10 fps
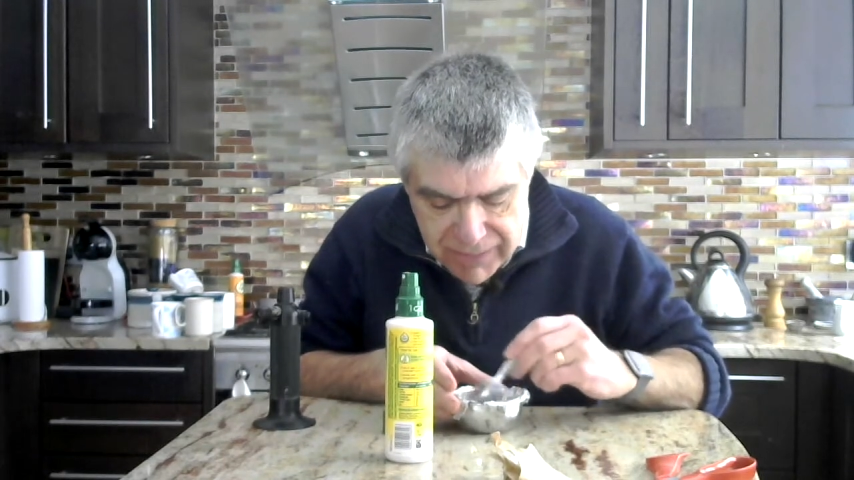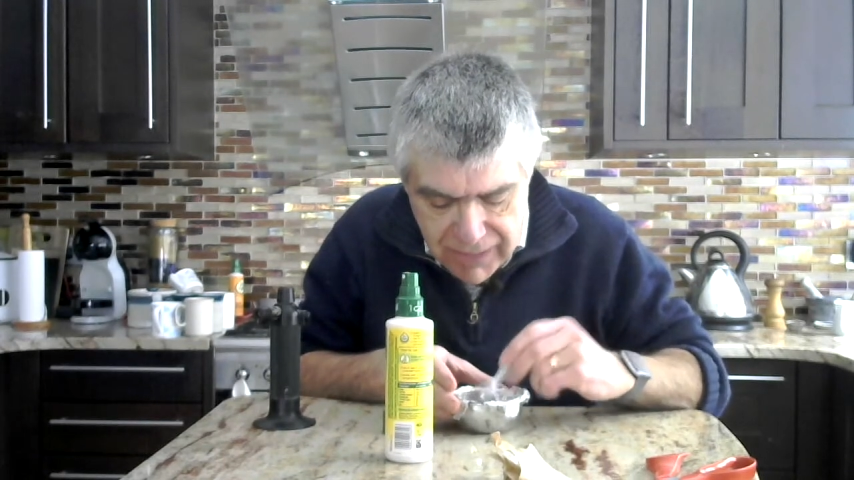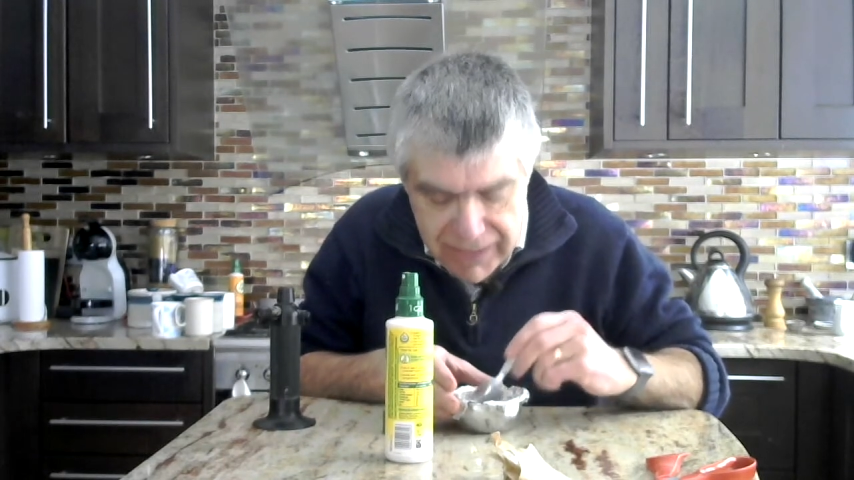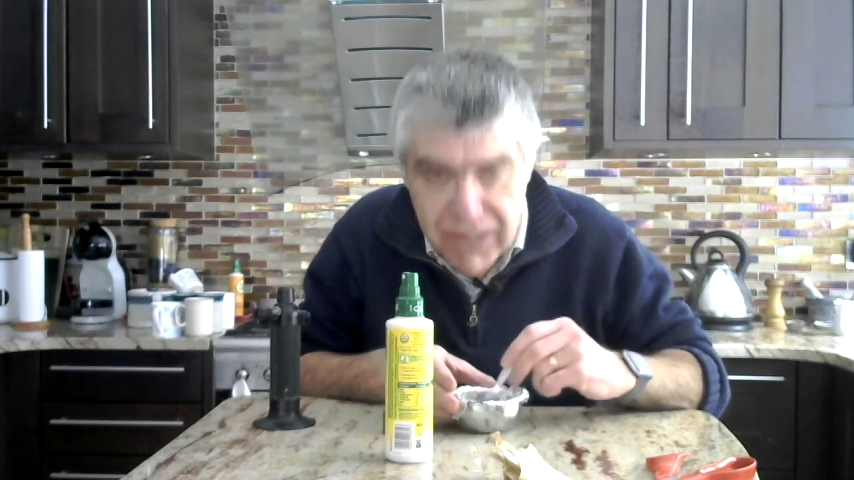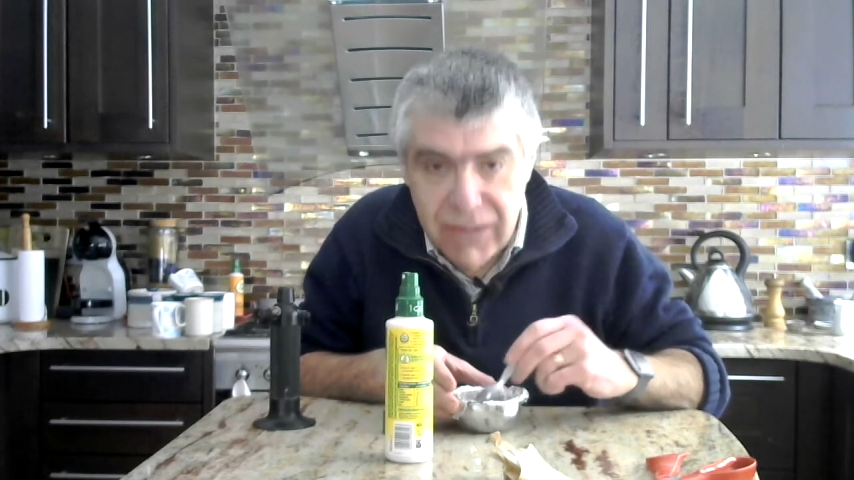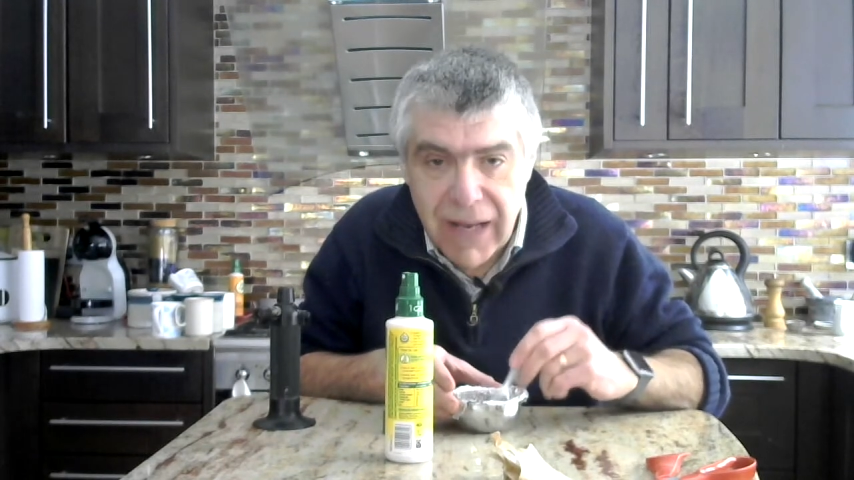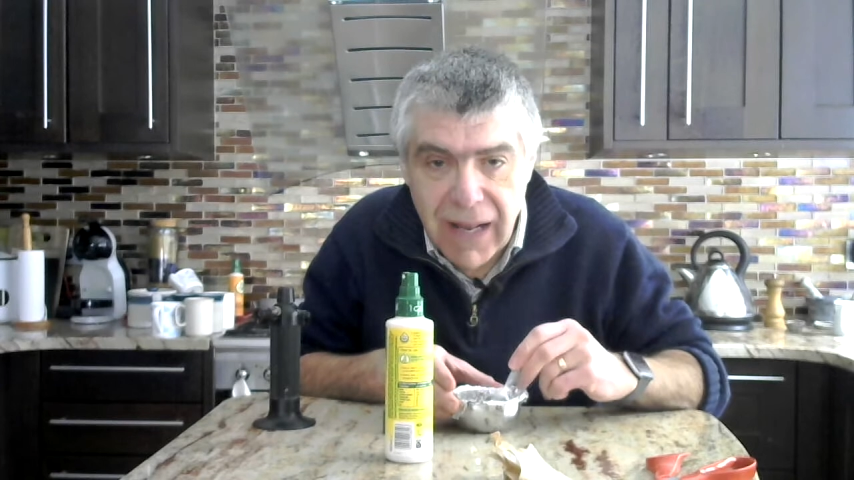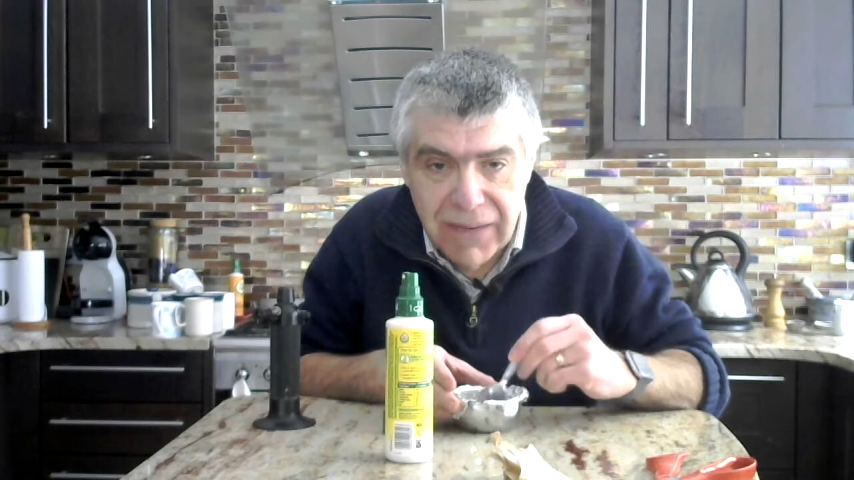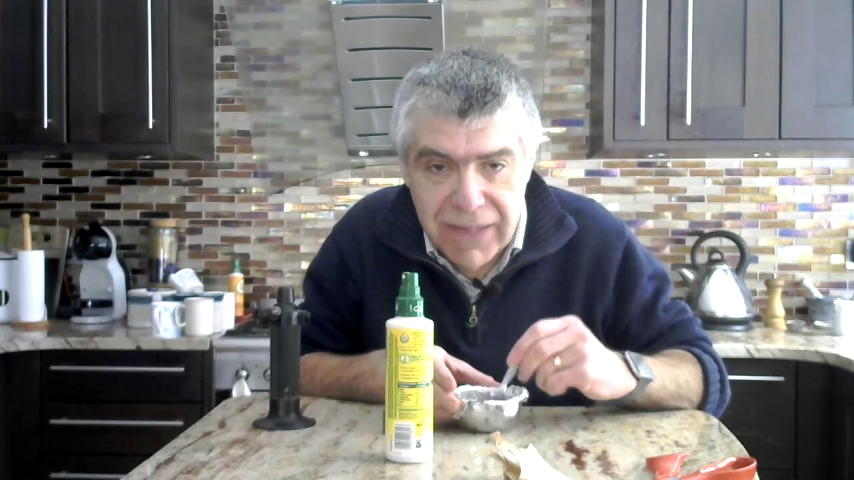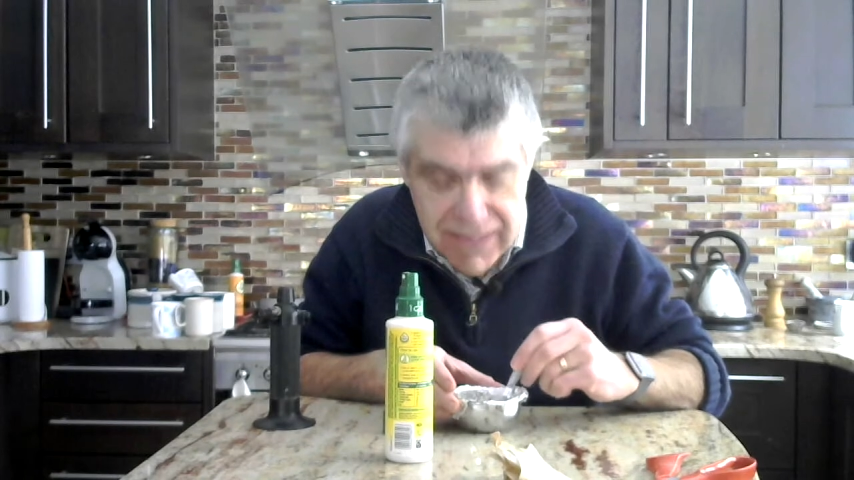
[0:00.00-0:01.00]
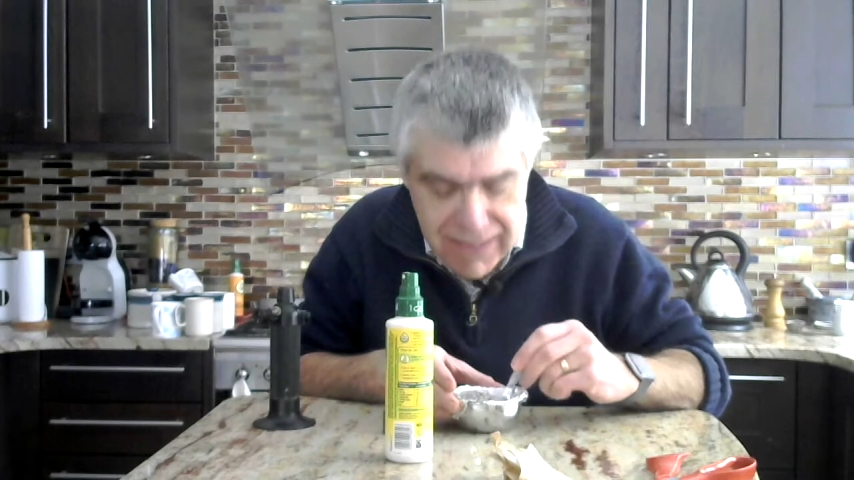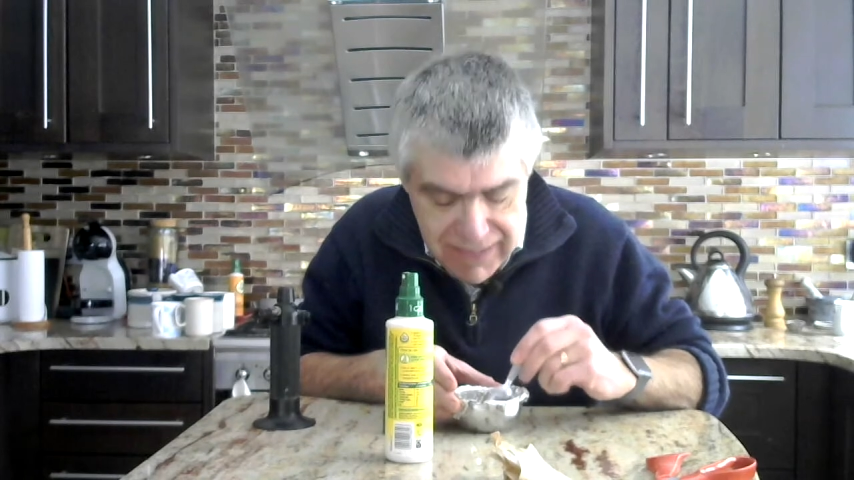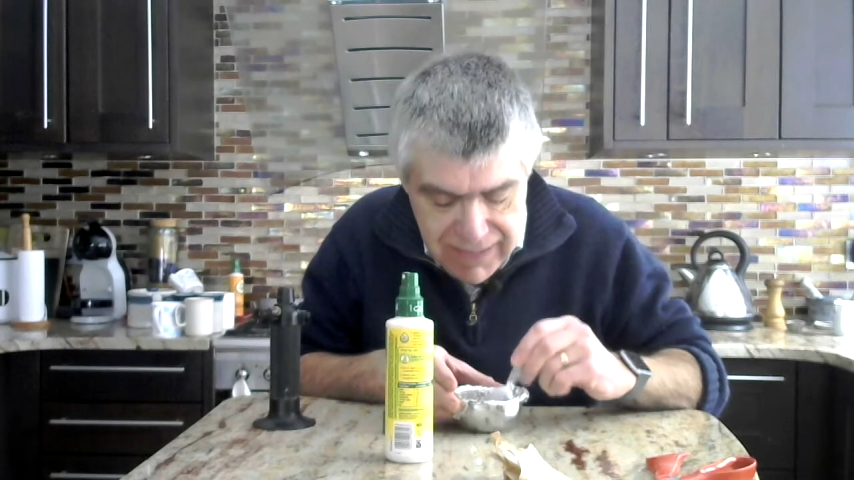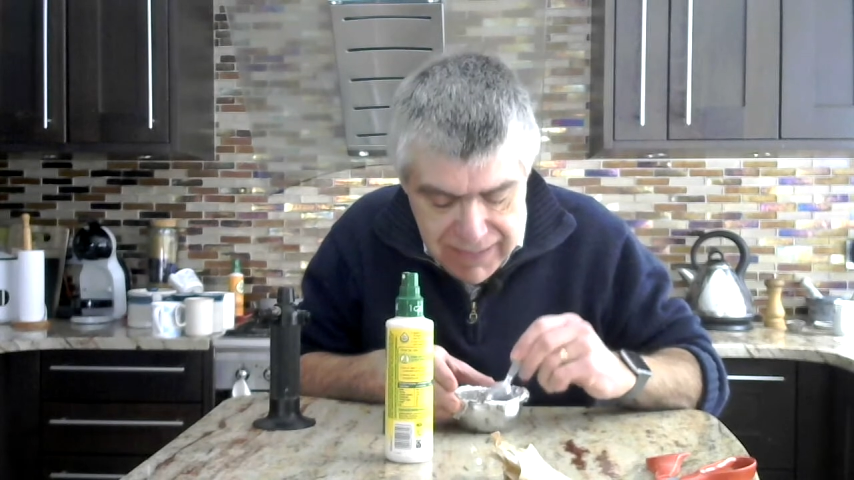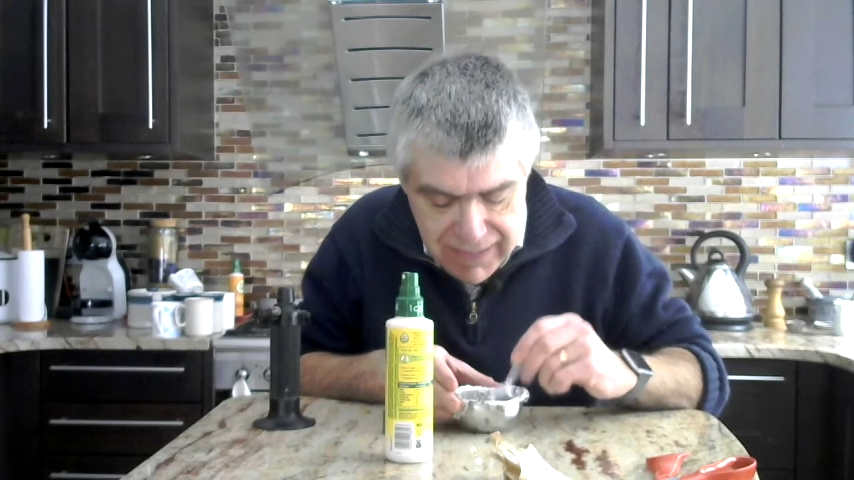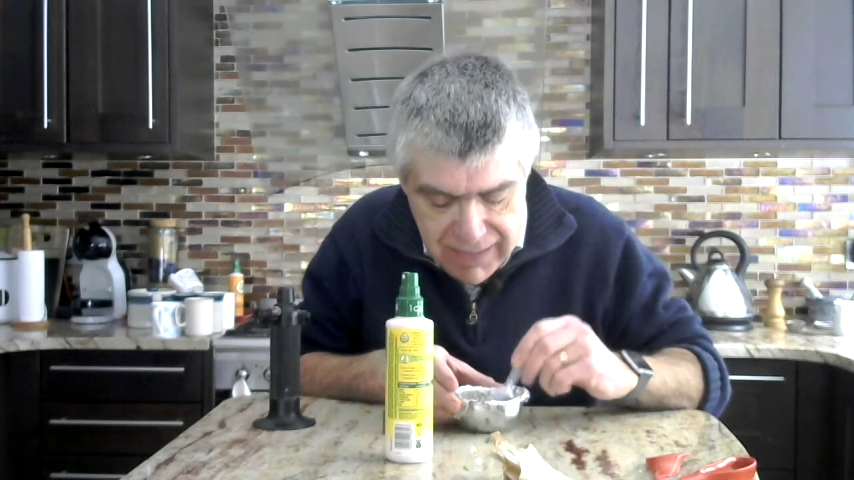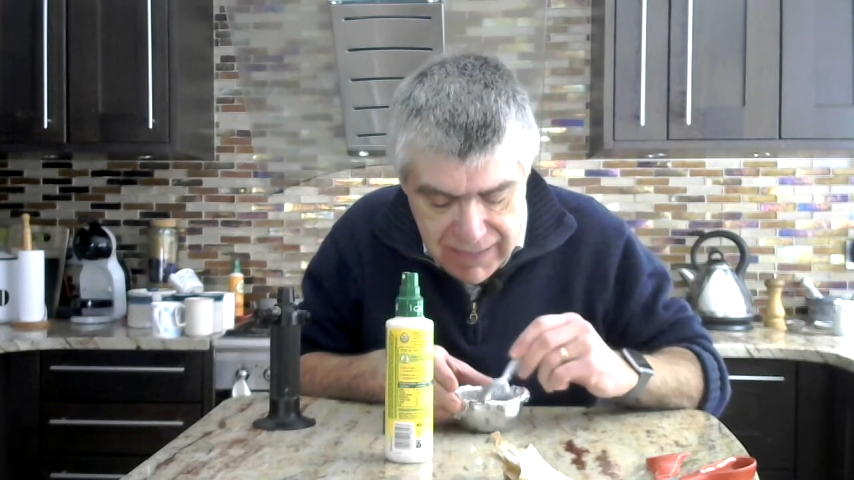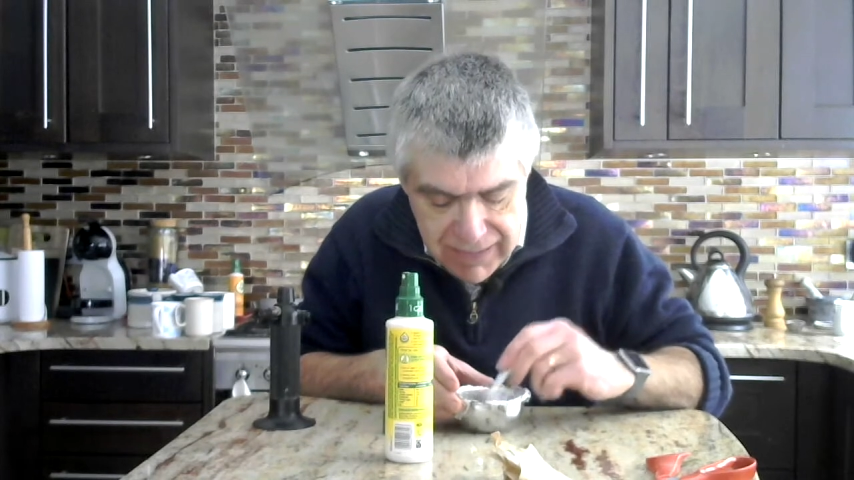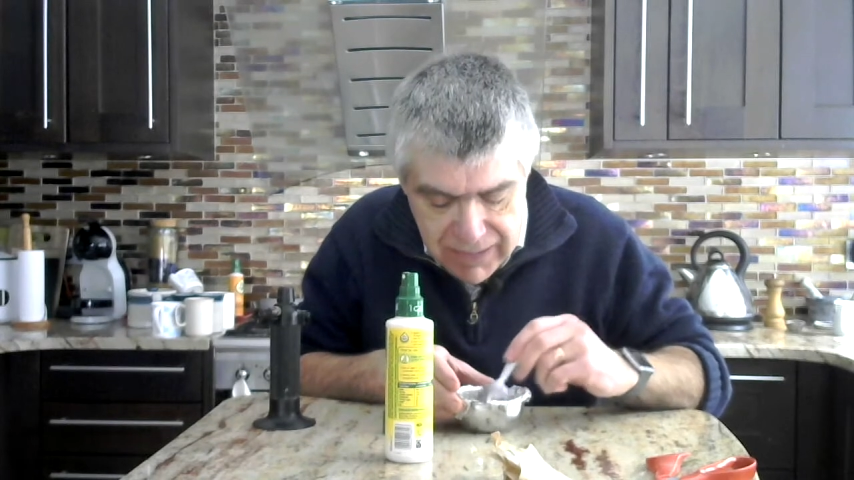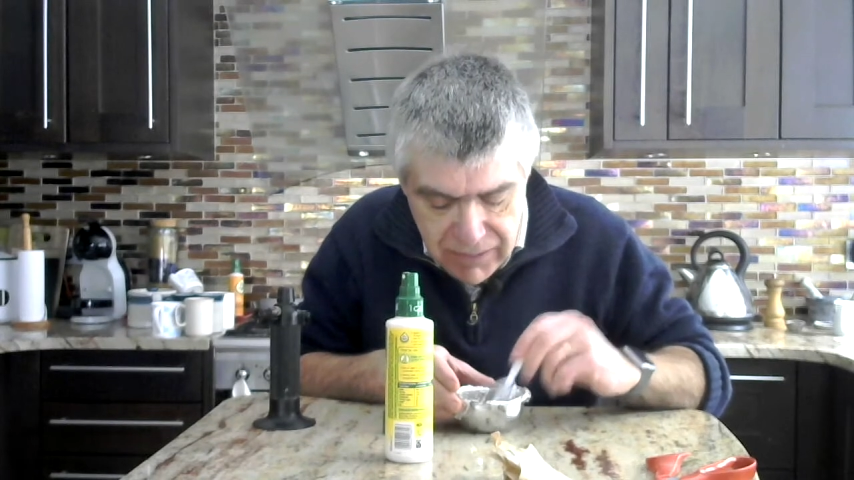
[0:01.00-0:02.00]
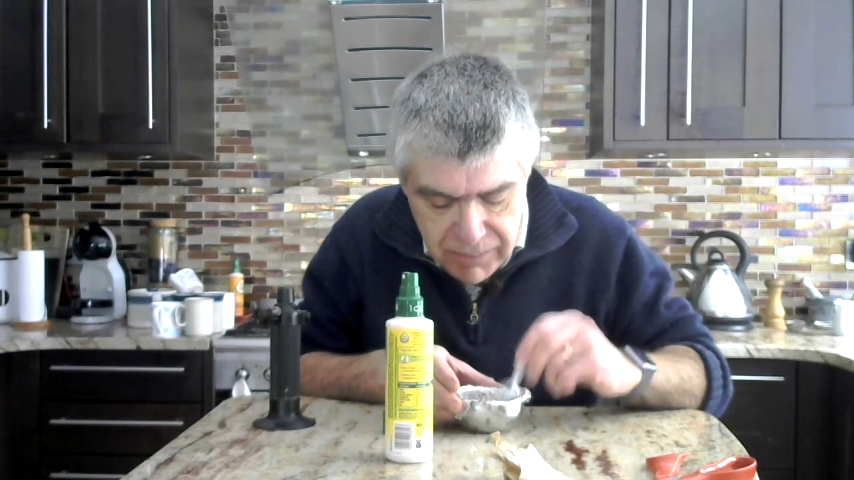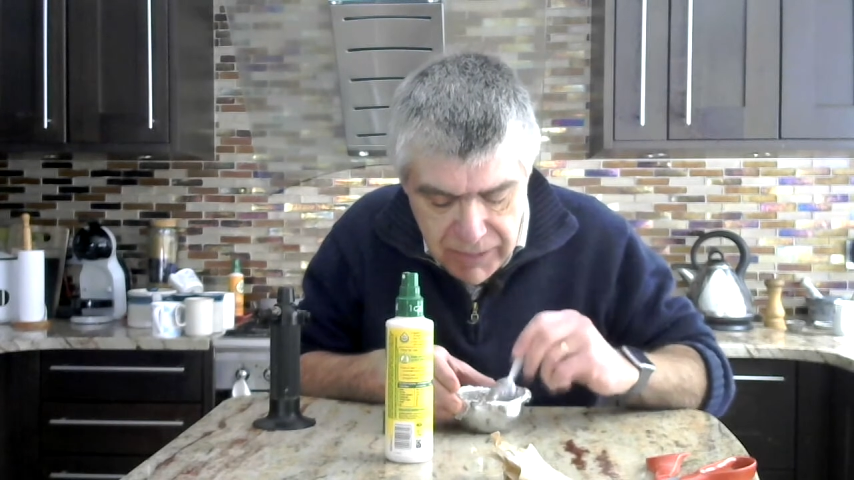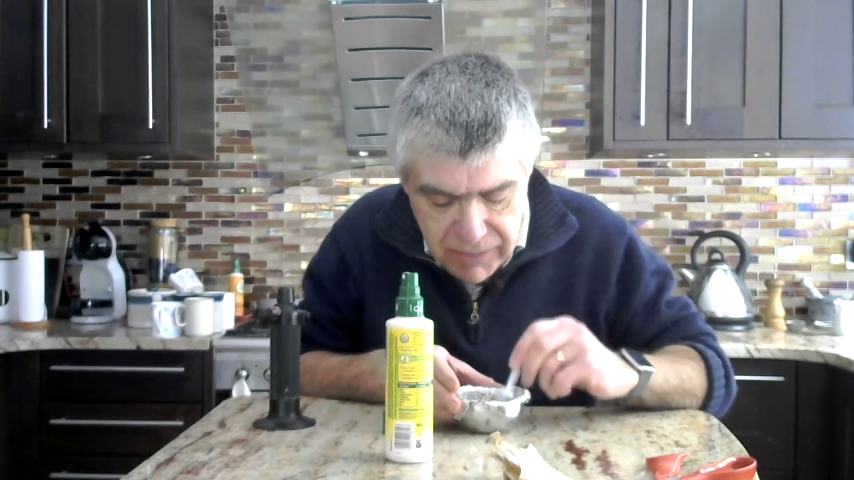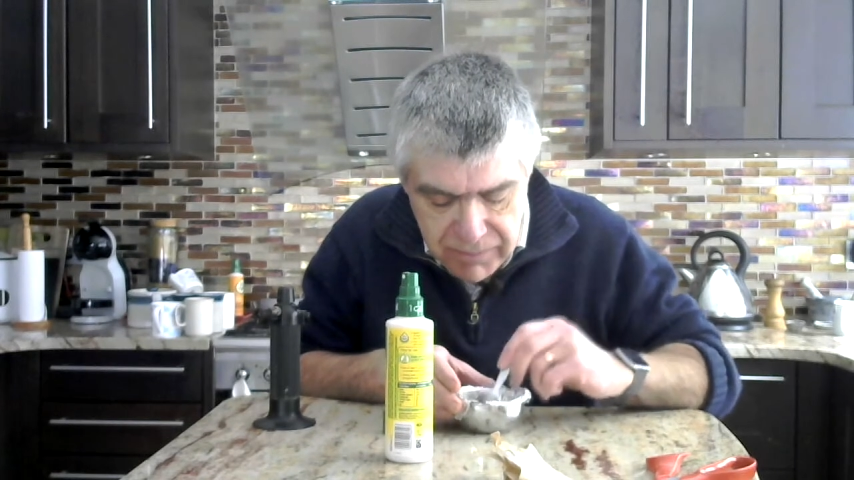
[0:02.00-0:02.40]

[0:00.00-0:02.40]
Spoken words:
only 2 calories in this whole bowl.